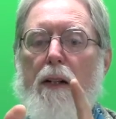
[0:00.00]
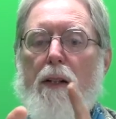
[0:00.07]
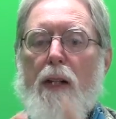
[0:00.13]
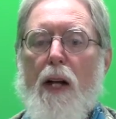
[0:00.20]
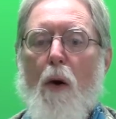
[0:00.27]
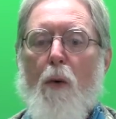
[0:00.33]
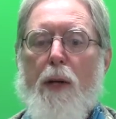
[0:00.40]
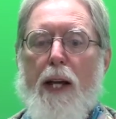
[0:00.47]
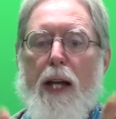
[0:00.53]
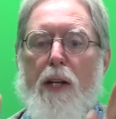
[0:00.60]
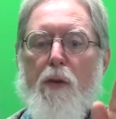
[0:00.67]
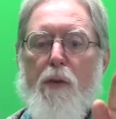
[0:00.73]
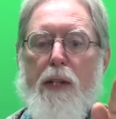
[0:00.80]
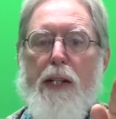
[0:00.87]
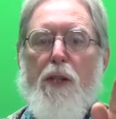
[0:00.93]
okay,
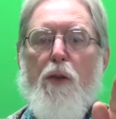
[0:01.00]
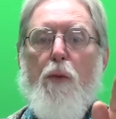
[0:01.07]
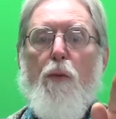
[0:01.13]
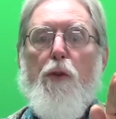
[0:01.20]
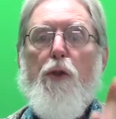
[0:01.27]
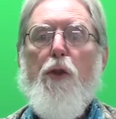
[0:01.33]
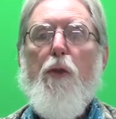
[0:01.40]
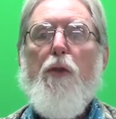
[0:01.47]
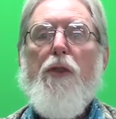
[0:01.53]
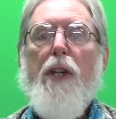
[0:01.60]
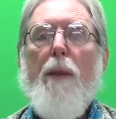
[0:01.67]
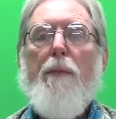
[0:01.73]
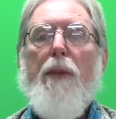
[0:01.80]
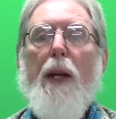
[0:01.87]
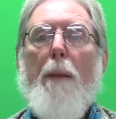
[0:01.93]
you need to do
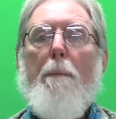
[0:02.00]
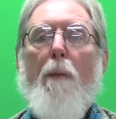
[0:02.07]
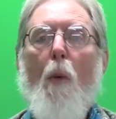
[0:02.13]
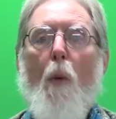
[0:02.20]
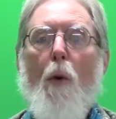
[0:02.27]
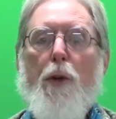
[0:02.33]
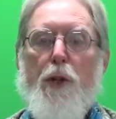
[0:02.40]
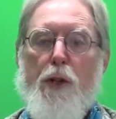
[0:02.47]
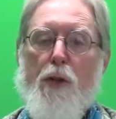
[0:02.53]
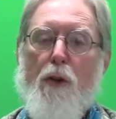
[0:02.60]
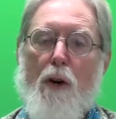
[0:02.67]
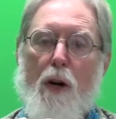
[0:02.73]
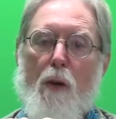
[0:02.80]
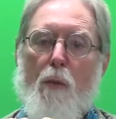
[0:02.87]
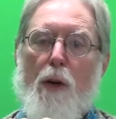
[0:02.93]
something more to your
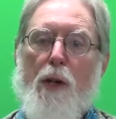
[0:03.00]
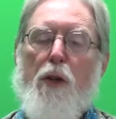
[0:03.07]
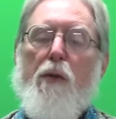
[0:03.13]
artwork.